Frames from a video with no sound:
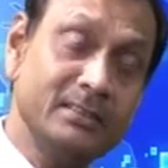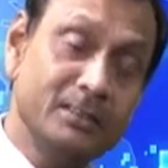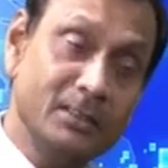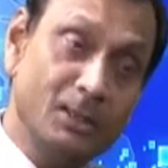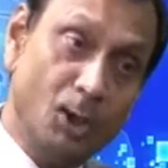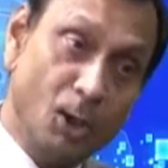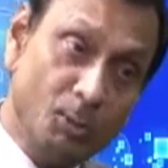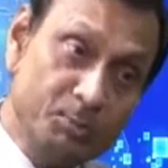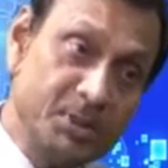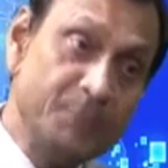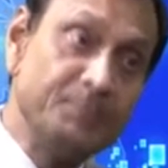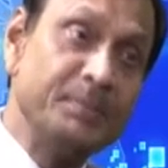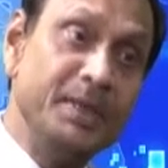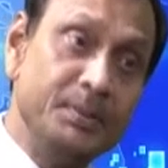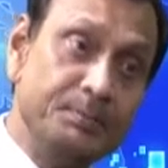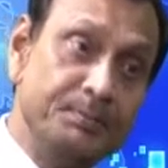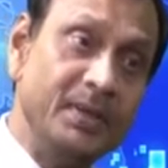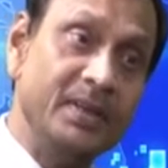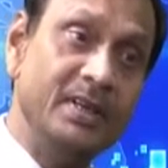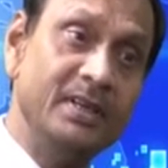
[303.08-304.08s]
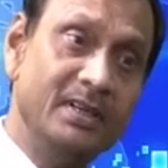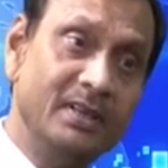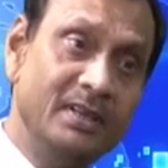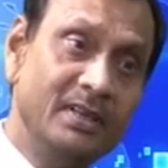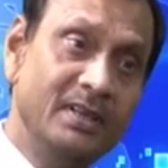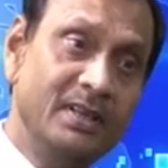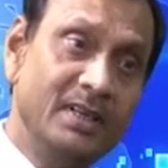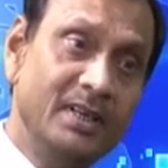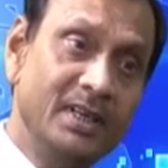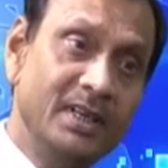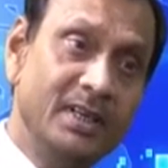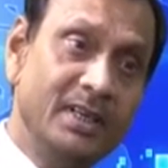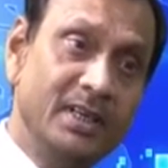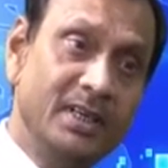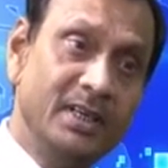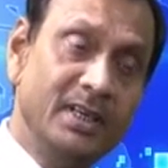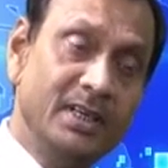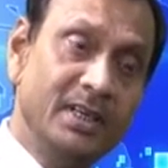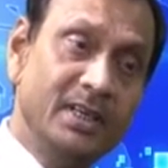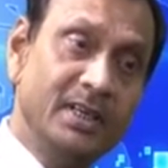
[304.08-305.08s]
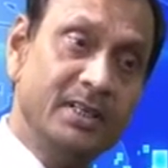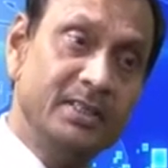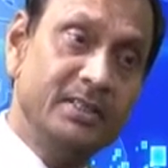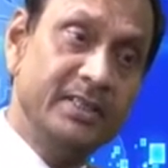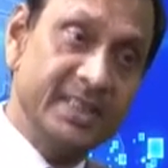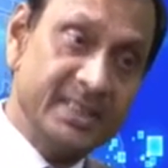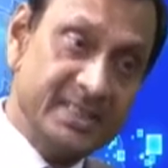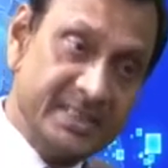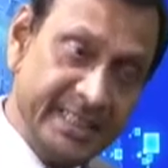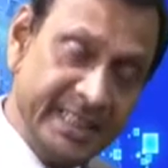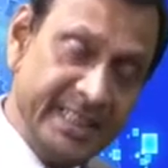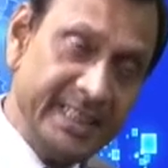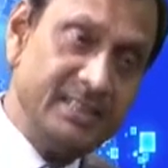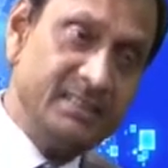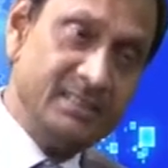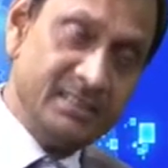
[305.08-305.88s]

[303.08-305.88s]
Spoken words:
of the people, the state,